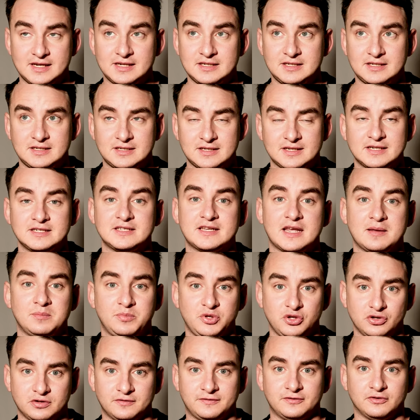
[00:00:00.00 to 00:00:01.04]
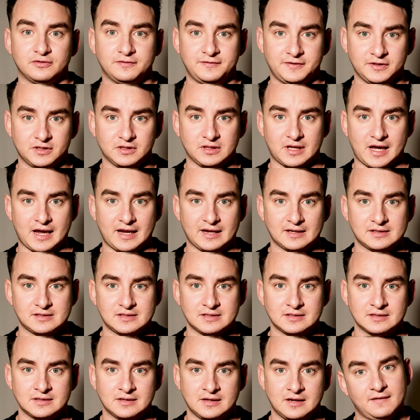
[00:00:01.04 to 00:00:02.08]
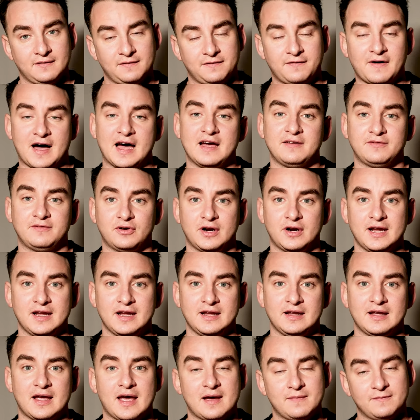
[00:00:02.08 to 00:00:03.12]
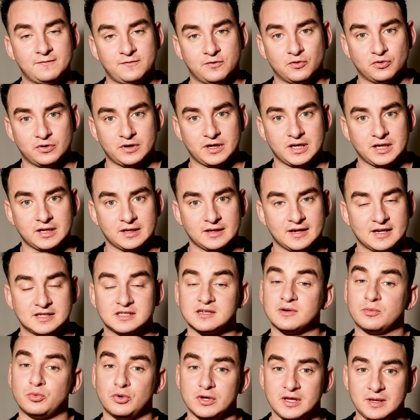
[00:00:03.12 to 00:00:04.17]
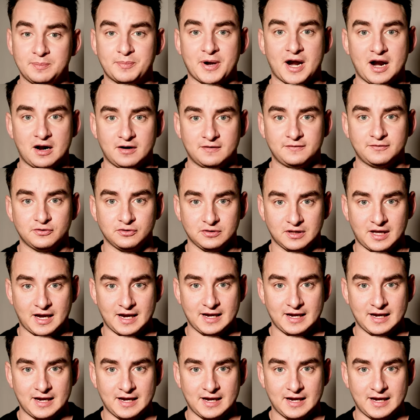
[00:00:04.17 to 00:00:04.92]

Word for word: This is a beautiful fill light. Fiveray M40. It's a really powerful